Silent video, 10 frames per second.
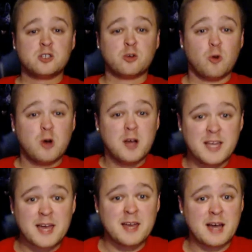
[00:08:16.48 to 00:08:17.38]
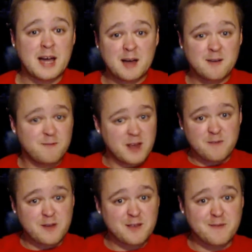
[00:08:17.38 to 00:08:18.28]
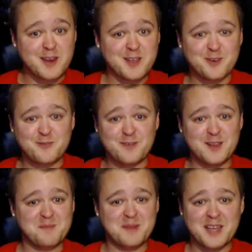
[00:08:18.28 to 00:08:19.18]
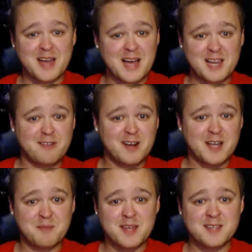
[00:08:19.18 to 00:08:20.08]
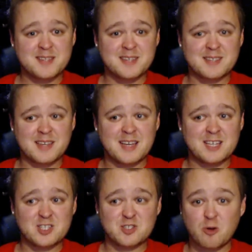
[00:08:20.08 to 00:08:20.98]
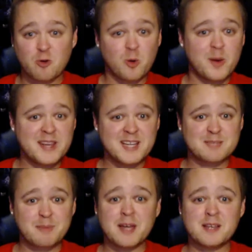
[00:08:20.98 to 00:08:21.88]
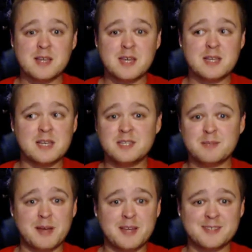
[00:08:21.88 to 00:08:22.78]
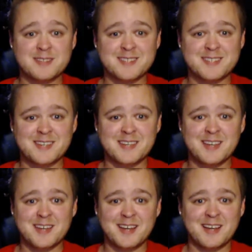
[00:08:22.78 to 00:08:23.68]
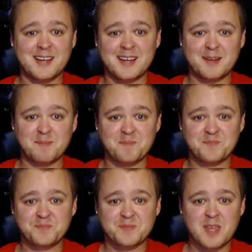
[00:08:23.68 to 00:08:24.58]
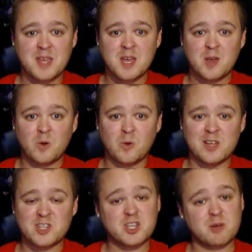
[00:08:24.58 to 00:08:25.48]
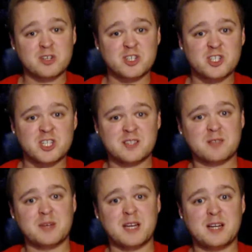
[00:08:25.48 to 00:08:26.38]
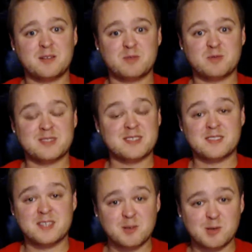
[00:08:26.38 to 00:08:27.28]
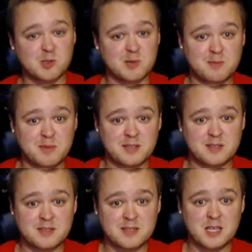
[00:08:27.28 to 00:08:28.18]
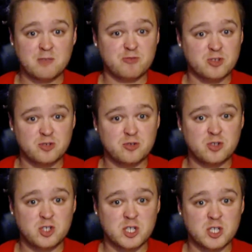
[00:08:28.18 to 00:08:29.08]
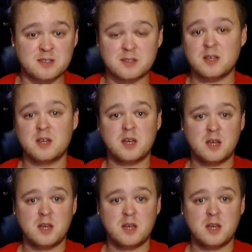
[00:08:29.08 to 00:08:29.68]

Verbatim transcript: So yeah, uh, very very very good film. I highly recommend it. Uh, just don't go in expecting Independence Day. Um, all that shower of shit that we had, which was the sequel to Independence Day, Resurgence.